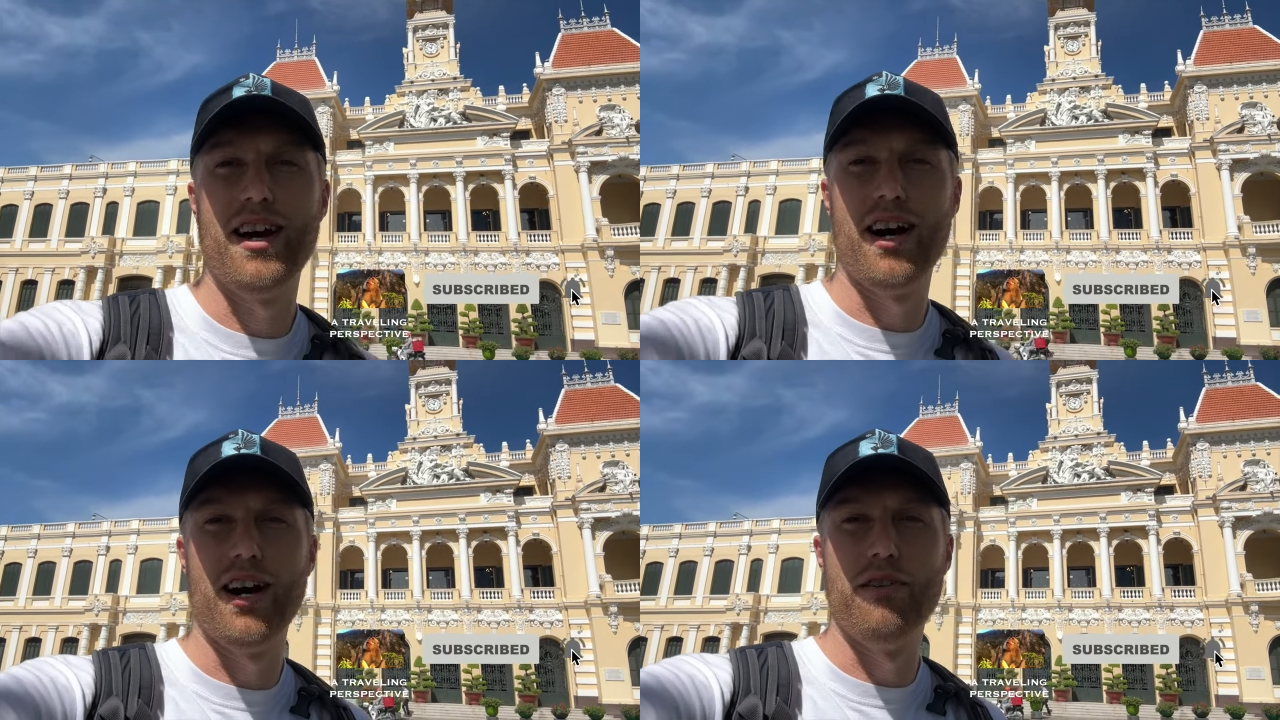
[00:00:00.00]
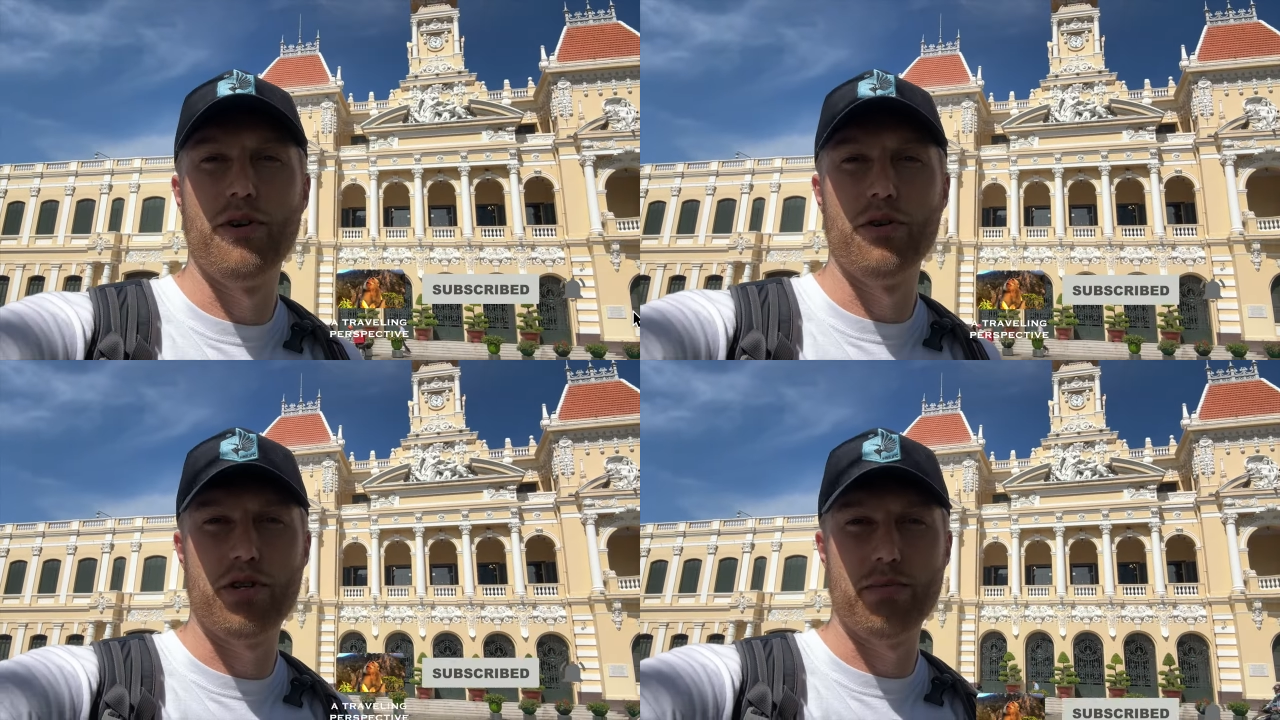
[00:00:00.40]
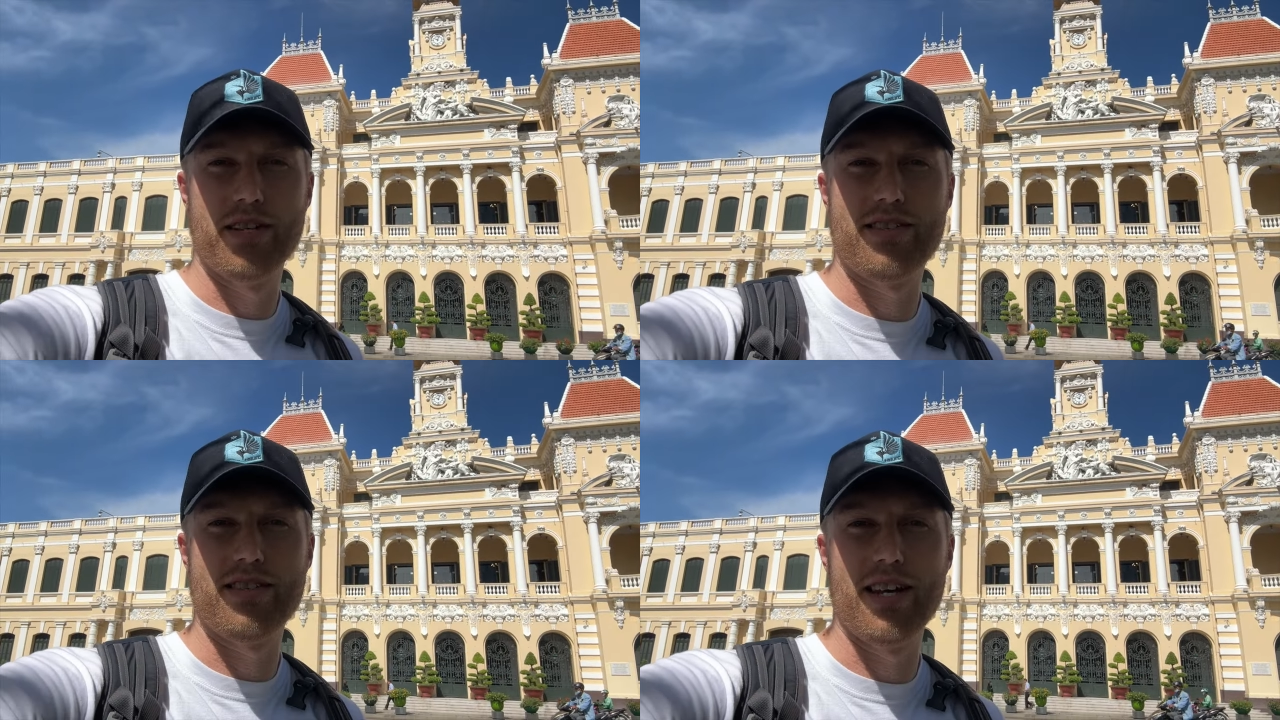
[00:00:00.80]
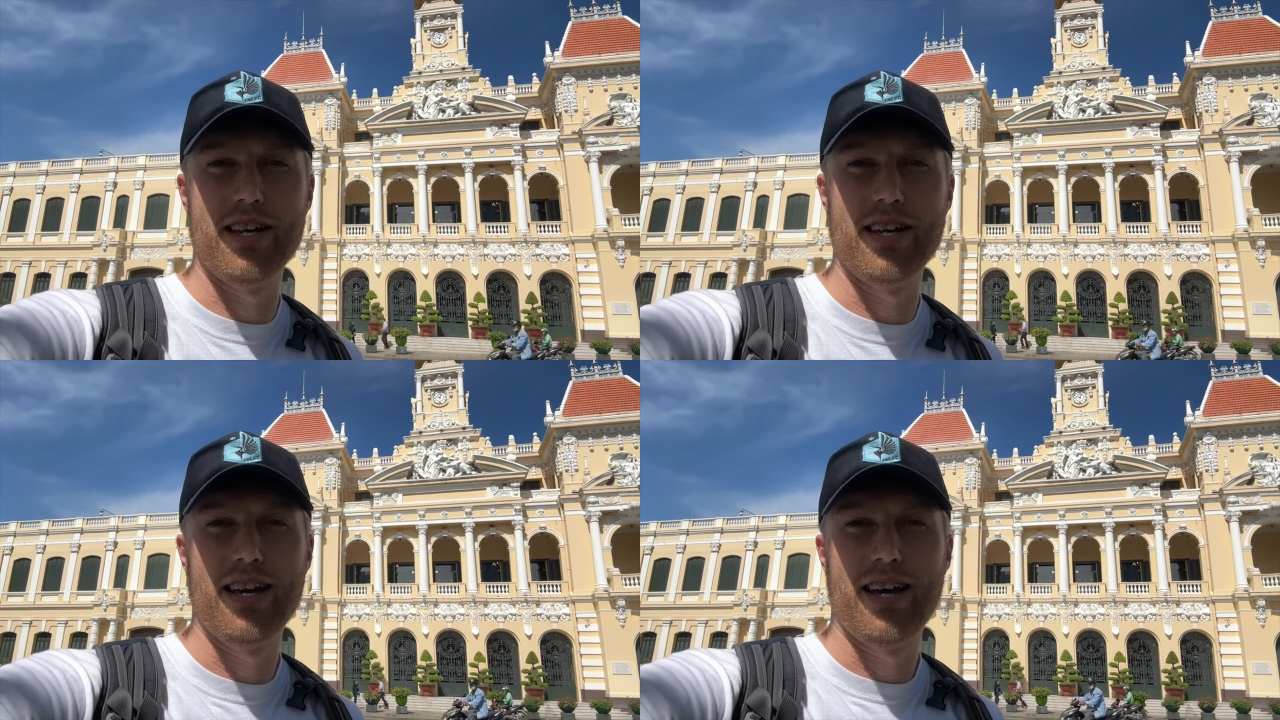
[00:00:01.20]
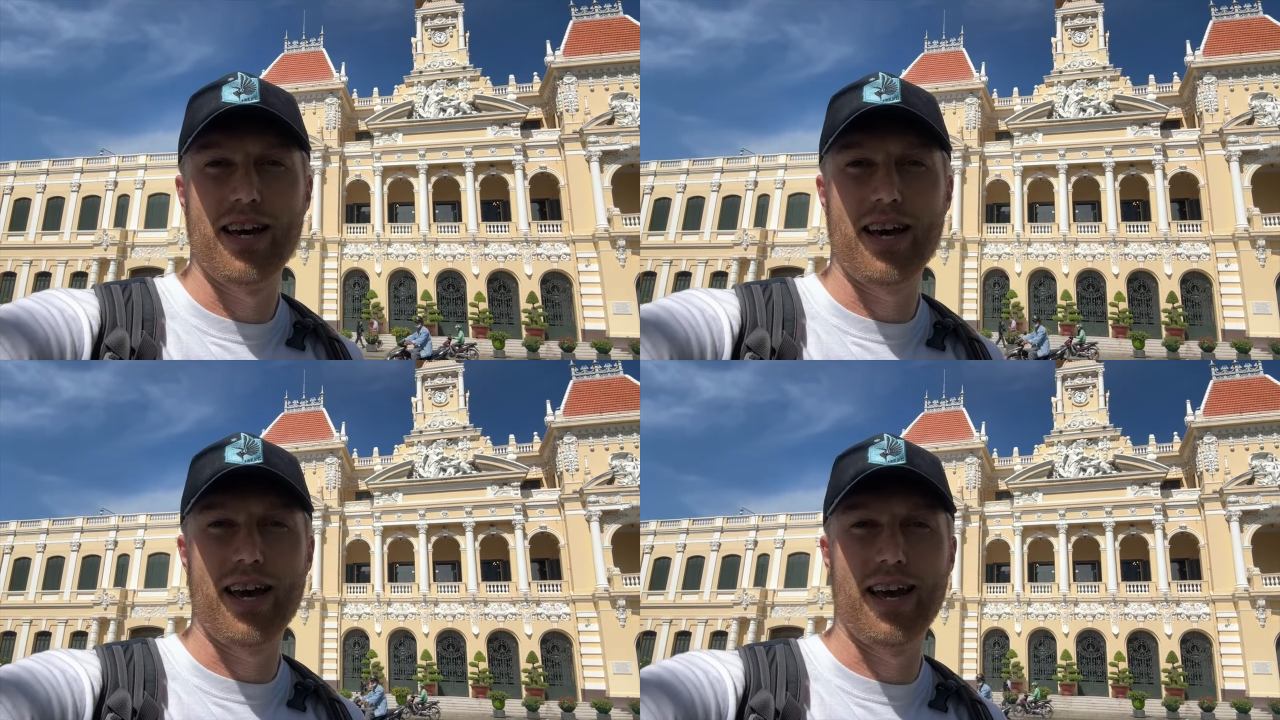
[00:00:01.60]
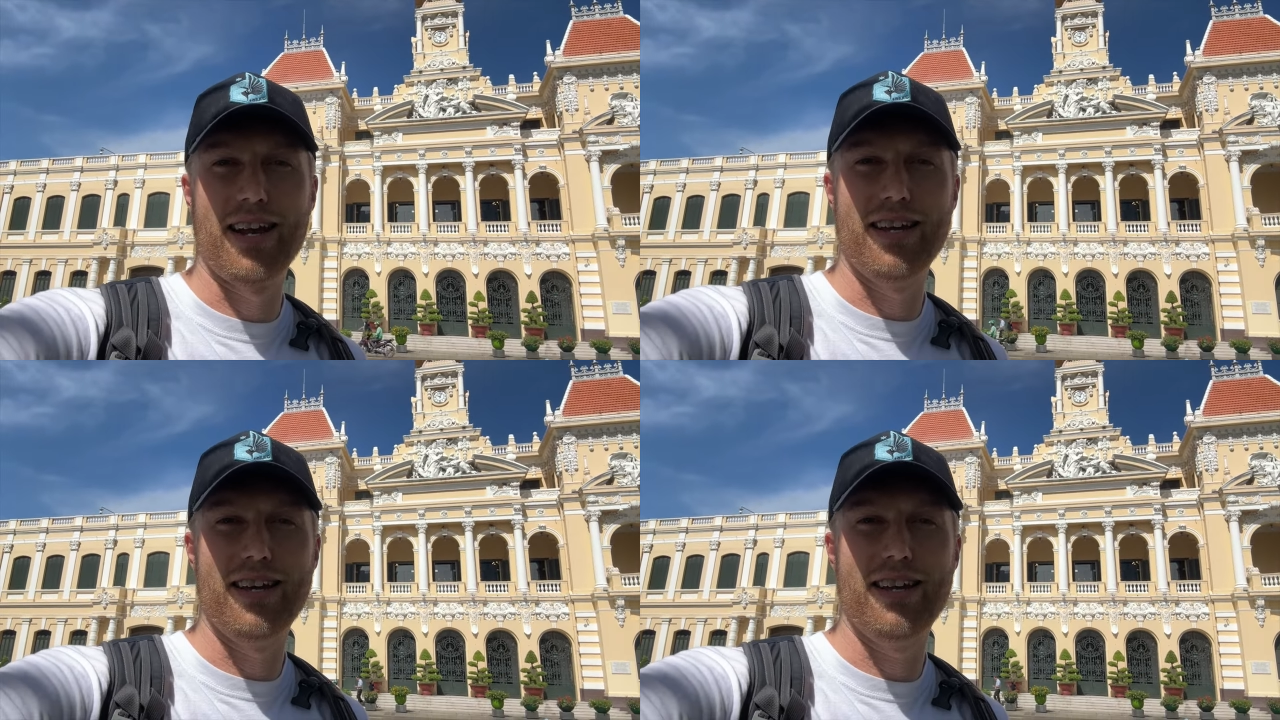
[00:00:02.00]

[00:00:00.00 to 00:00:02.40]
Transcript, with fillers: of Ho Chi Minh City. And it